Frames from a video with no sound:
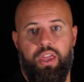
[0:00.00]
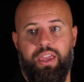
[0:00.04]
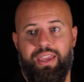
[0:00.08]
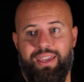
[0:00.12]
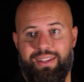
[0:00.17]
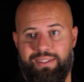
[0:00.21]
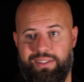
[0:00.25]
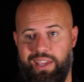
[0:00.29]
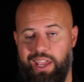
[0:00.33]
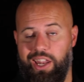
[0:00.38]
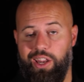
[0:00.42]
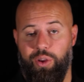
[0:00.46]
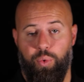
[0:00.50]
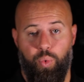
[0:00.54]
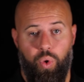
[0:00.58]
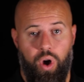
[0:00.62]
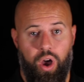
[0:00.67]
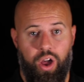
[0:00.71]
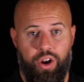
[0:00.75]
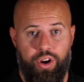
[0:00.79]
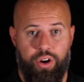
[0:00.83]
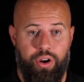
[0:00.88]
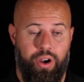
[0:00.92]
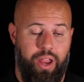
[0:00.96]
containing
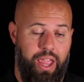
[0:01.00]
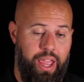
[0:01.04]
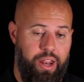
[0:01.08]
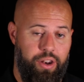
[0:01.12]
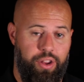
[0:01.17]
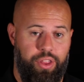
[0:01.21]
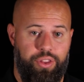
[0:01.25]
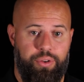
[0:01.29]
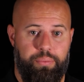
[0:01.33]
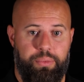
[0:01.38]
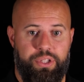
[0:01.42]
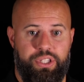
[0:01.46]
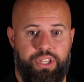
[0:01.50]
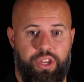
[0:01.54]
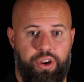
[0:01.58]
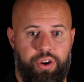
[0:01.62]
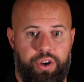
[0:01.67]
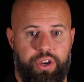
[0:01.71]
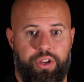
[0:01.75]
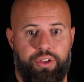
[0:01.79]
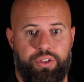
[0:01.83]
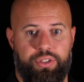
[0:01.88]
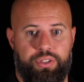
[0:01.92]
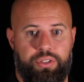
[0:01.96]
water and other
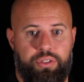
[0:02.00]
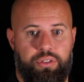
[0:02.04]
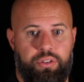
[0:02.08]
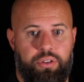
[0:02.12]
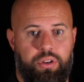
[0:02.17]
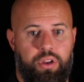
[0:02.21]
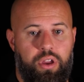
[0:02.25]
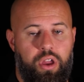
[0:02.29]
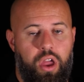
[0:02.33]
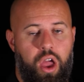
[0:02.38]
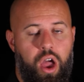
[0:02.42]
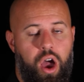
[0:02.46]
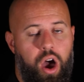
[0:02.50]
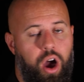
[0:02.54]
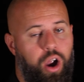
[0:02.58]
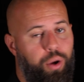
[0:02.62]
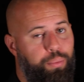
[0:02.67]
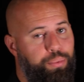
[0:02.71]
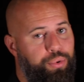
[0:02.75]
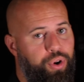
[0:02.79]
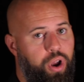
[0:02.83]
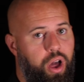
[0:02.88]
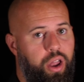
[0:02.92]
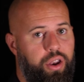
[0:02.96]
materials. Our
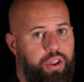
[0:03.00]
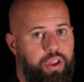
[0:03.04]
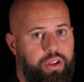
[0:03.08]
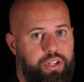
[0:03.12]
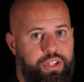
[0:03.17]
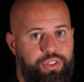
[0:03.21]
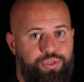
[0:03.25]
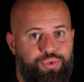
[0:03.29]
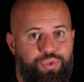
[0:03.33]
product is